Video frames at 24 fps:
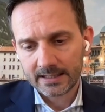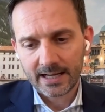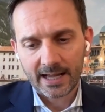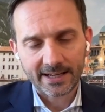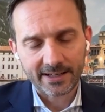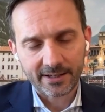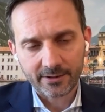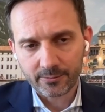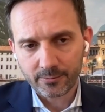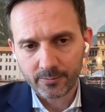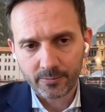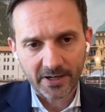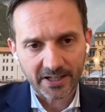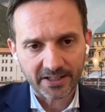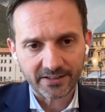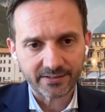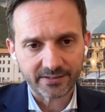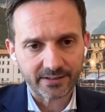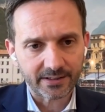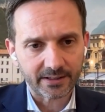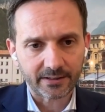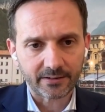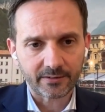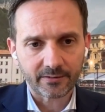like a
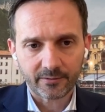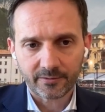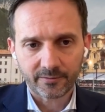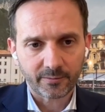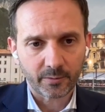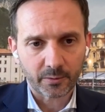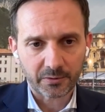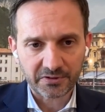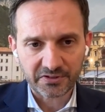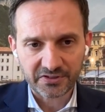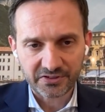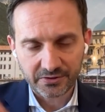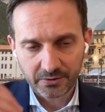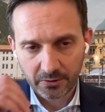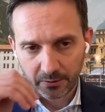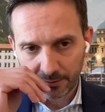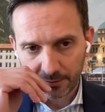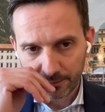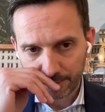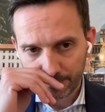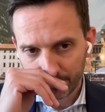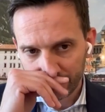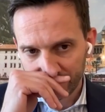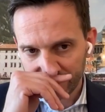rating for a
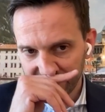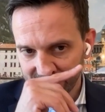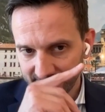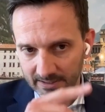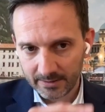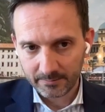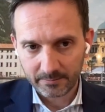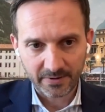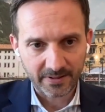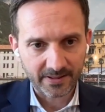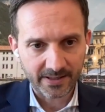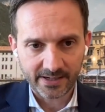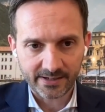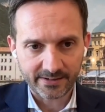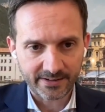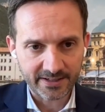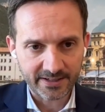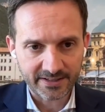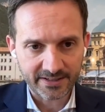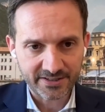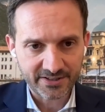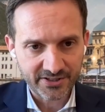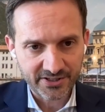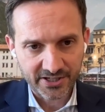stock, for example, there are
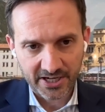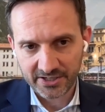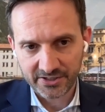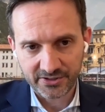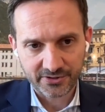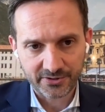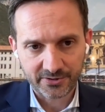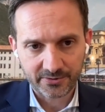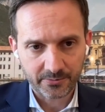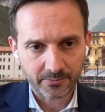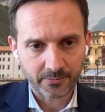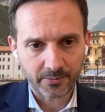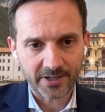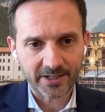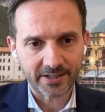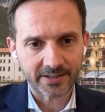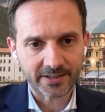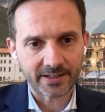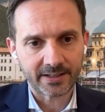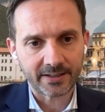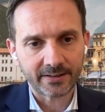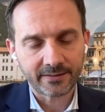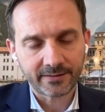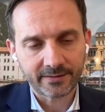exchange
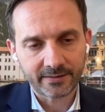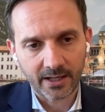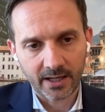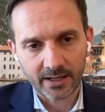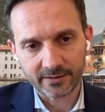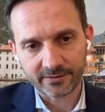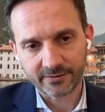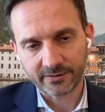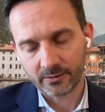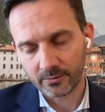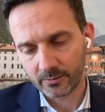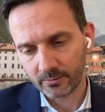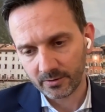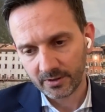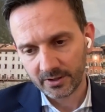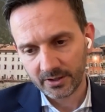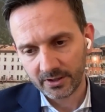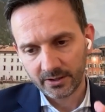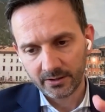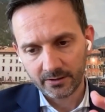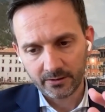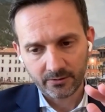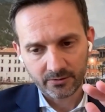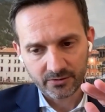ratings. Yeah, so
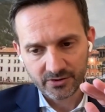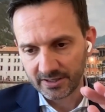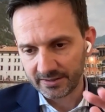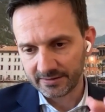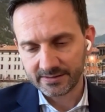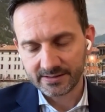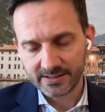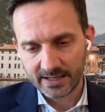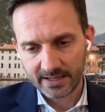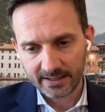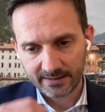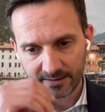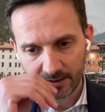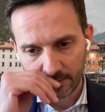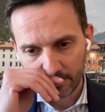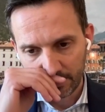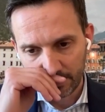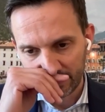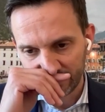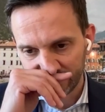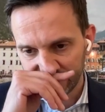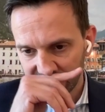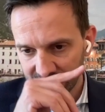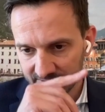you just take the
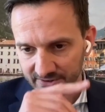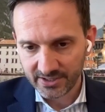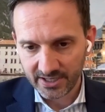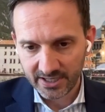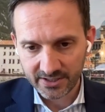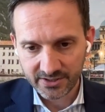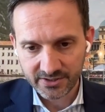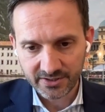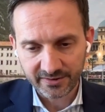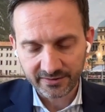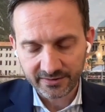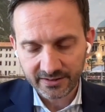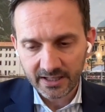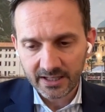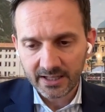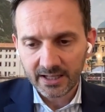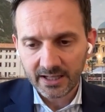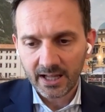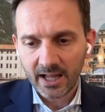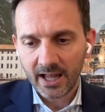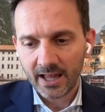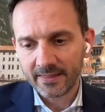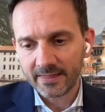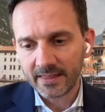best exchanges,
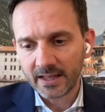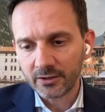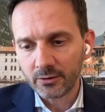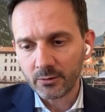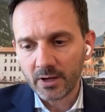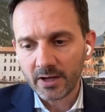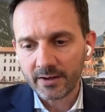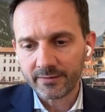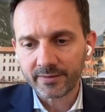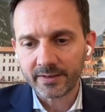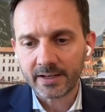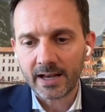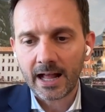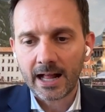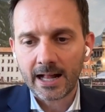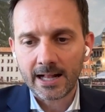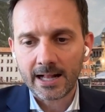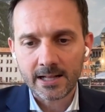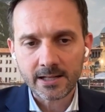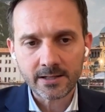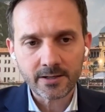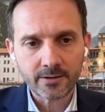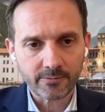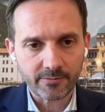and then you have an
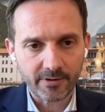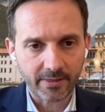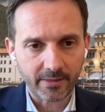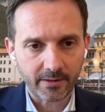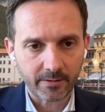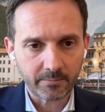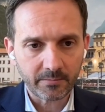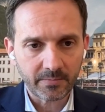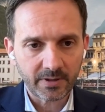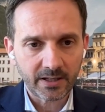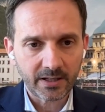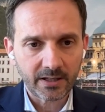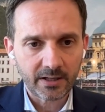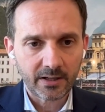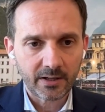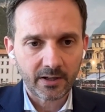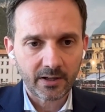algorithm